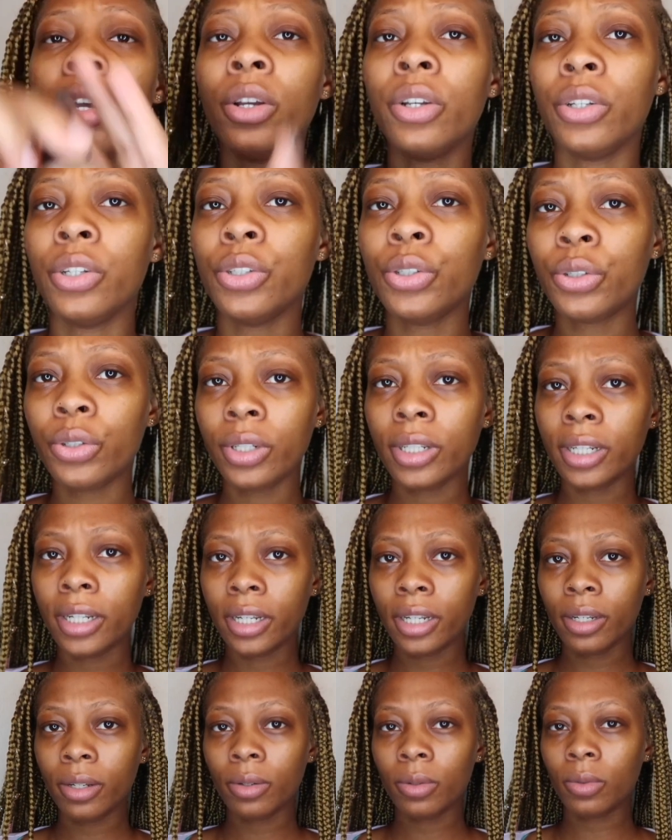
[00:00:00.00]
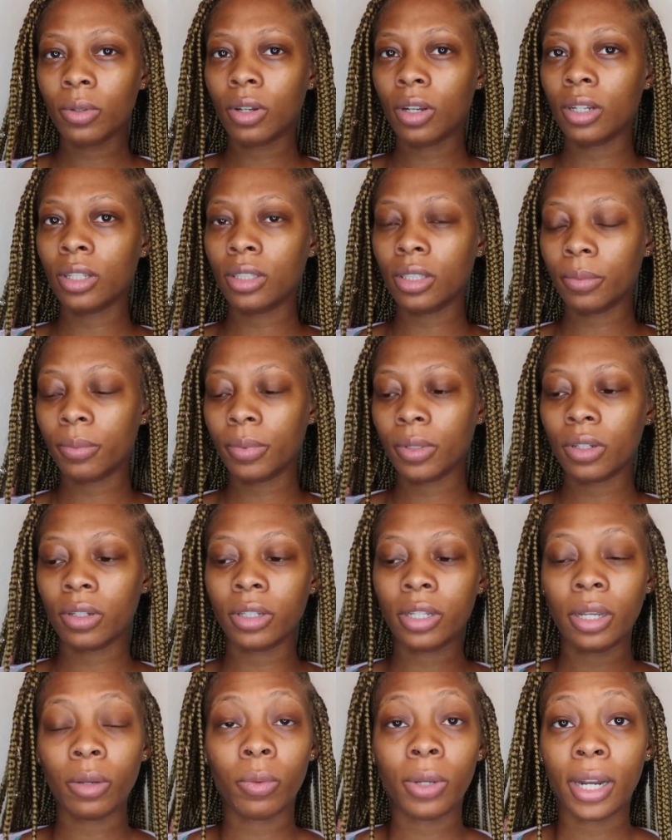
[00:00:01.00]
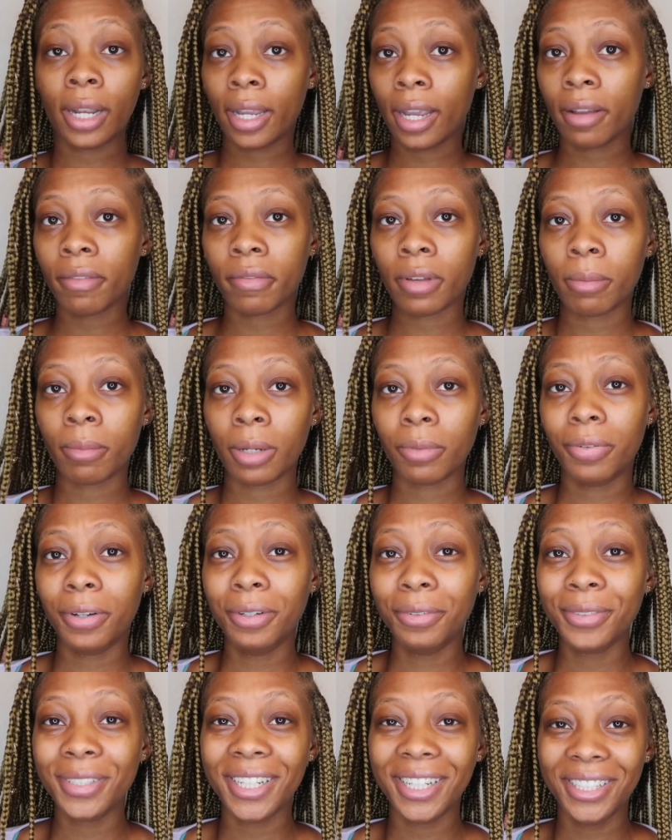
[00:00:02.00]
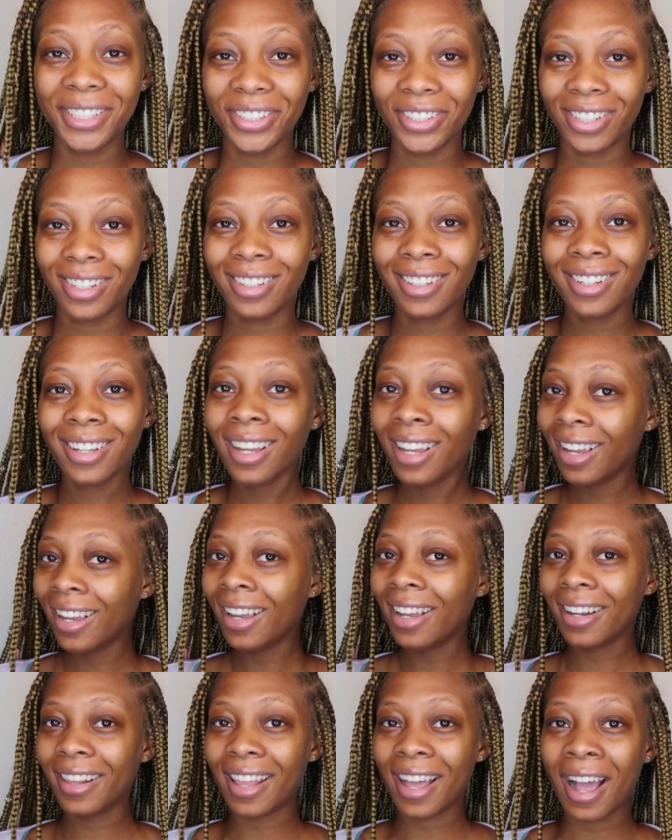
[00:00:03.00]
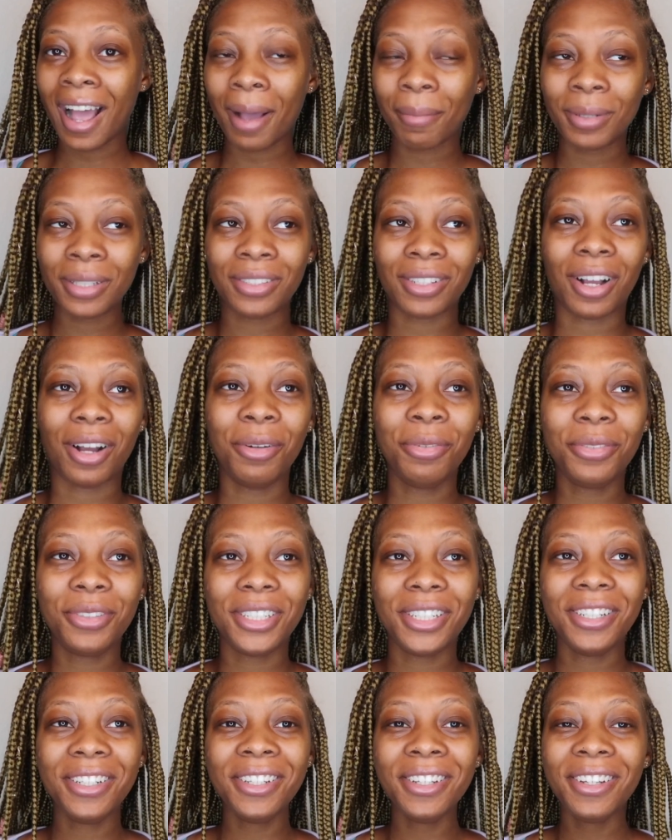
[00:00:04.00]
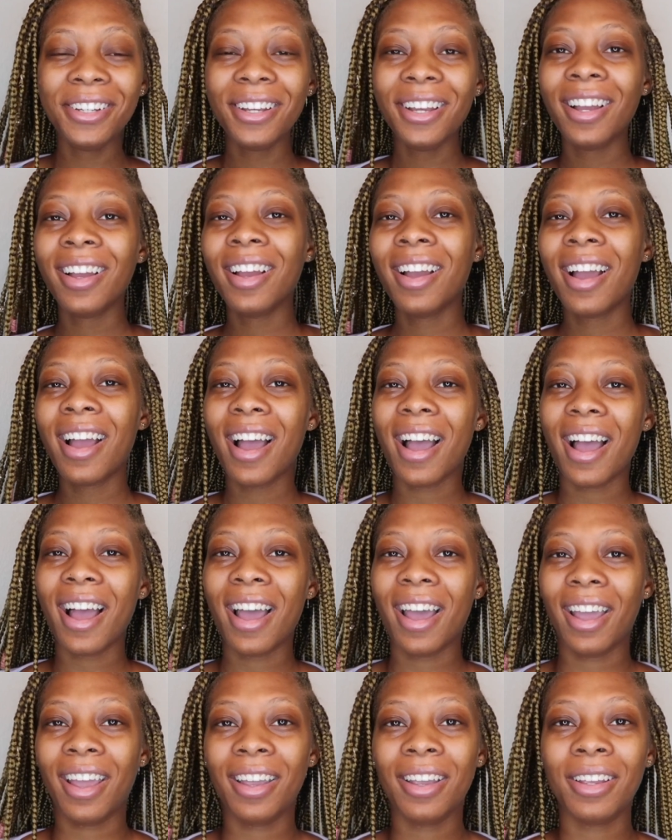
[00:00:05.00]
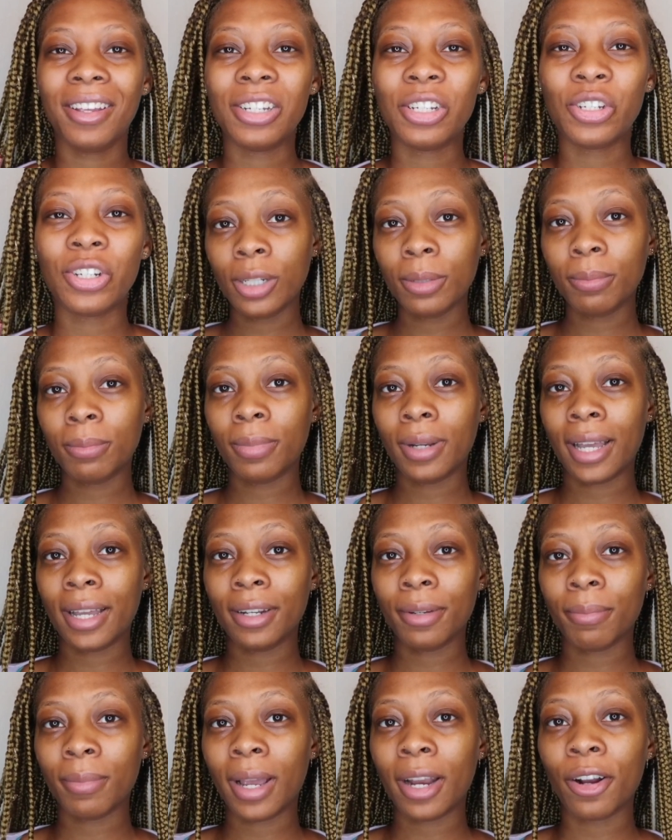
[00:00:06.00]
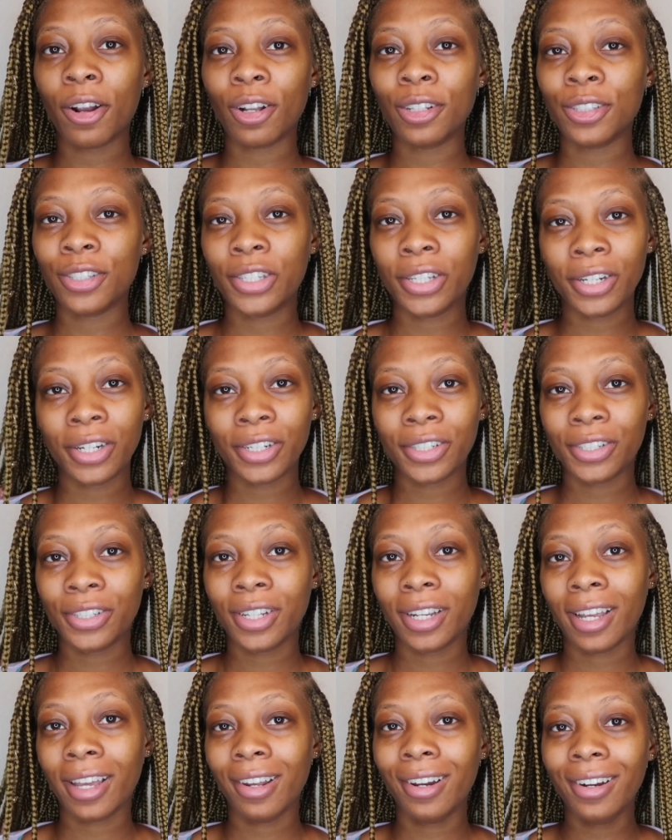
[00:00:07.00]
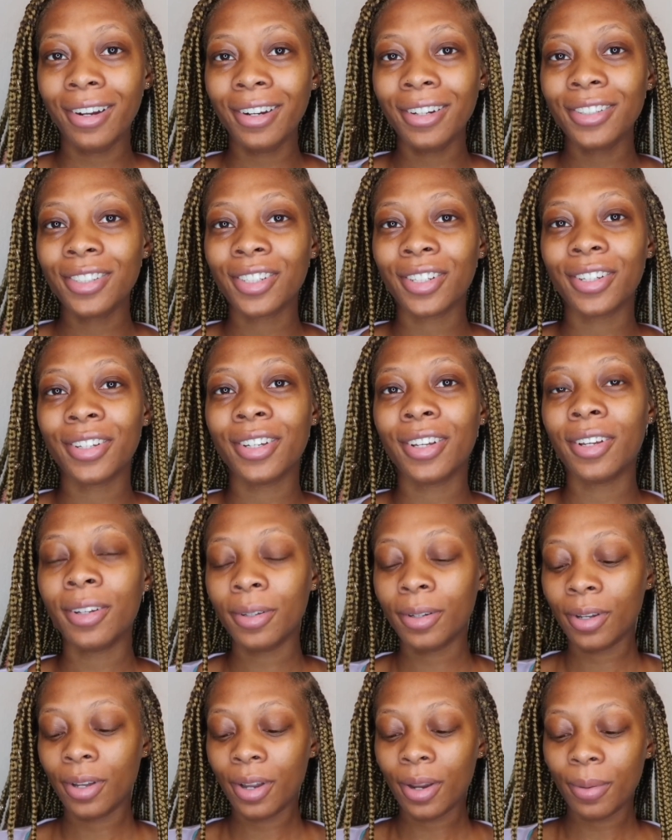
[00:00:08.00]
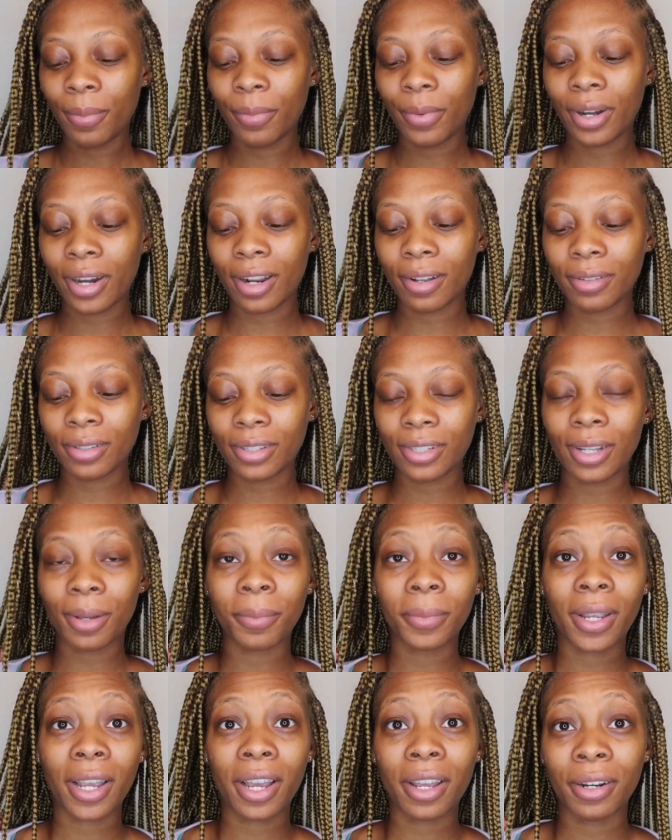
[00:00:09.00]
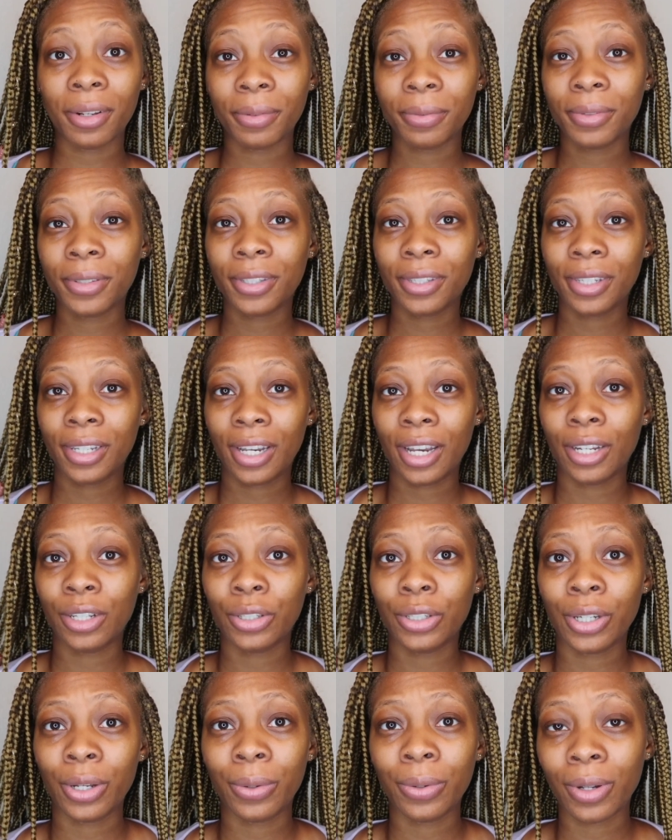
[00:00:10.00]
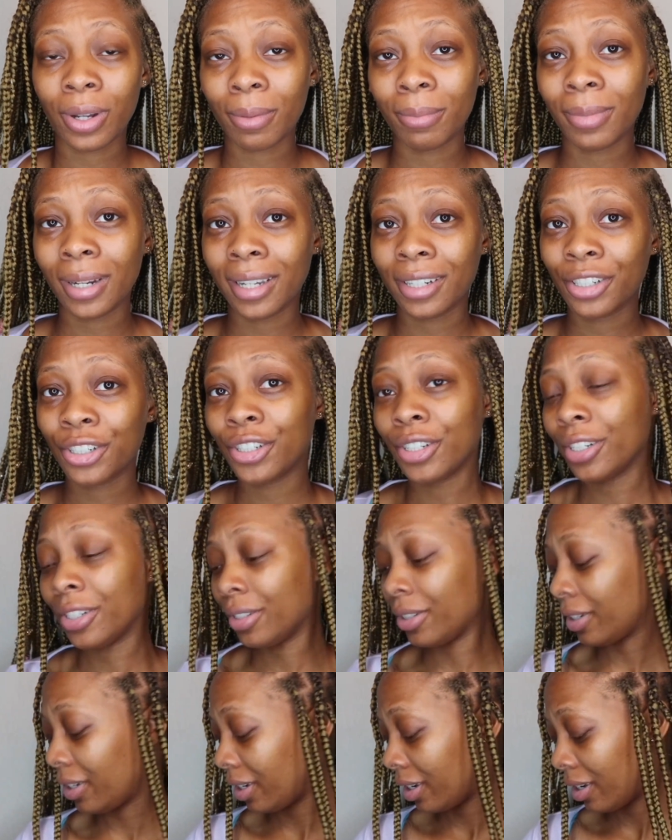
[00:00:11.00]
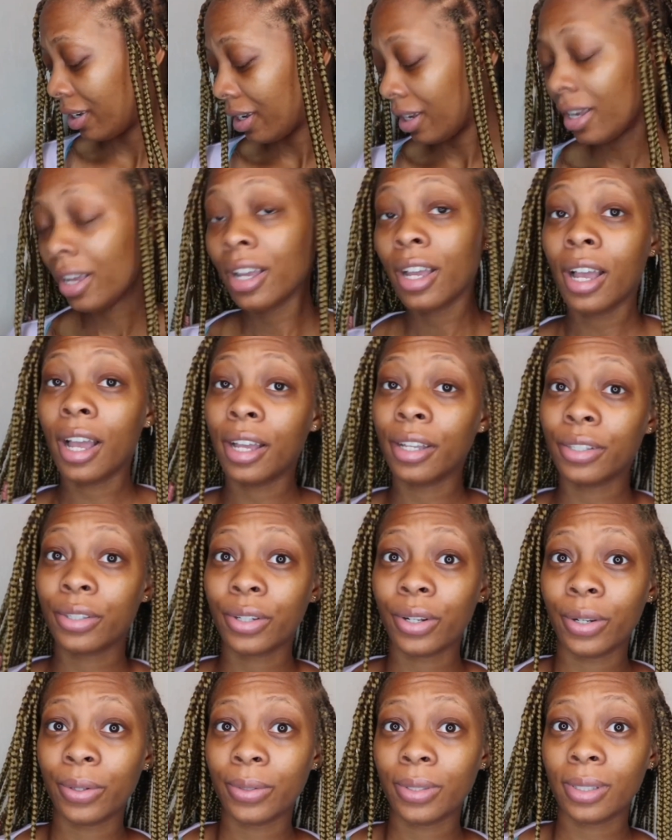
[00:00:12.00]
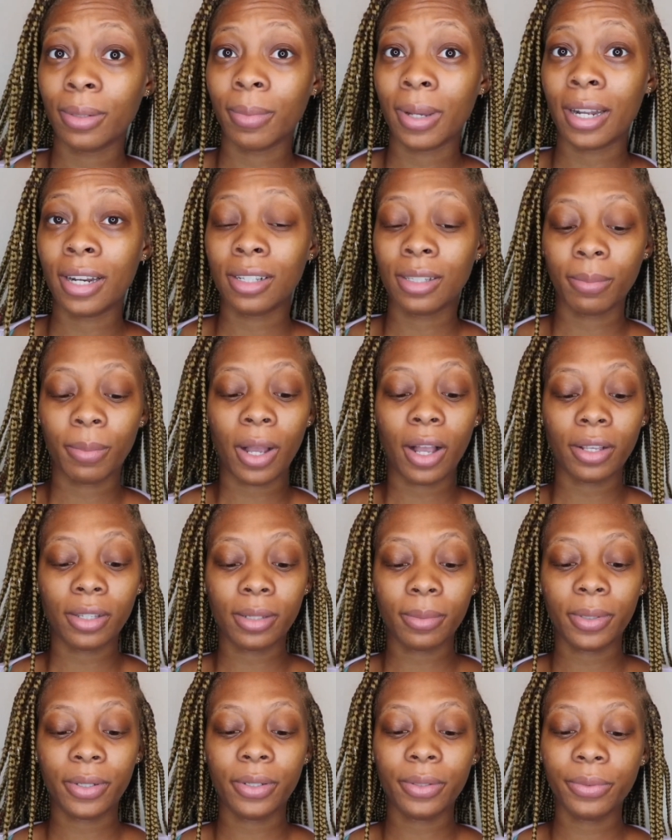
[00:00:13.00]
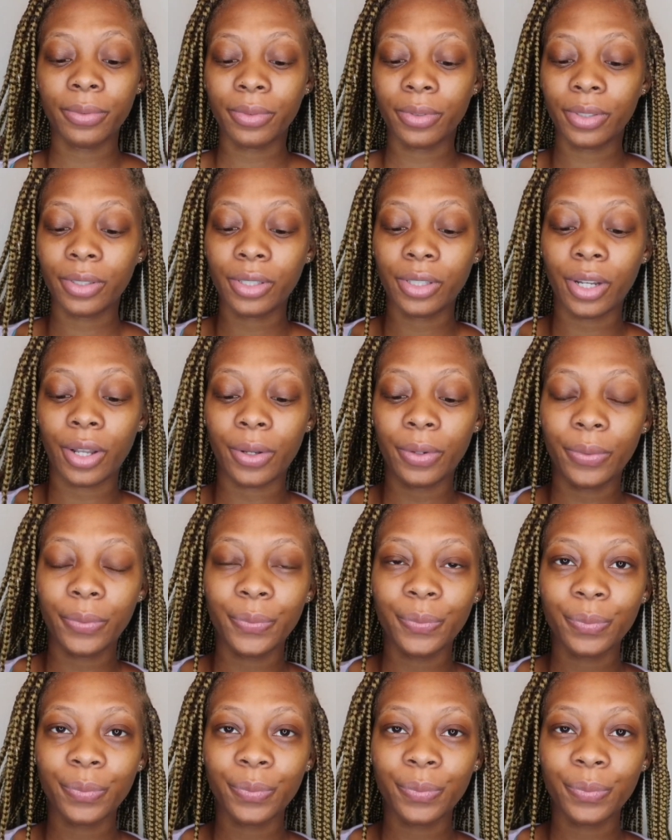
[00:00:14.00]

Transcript: Usually on a typical day when I can't find my foundation, that happens often, I usually blend my concealers together to bring out some kind of skin tone complexion as close to mine as possible. So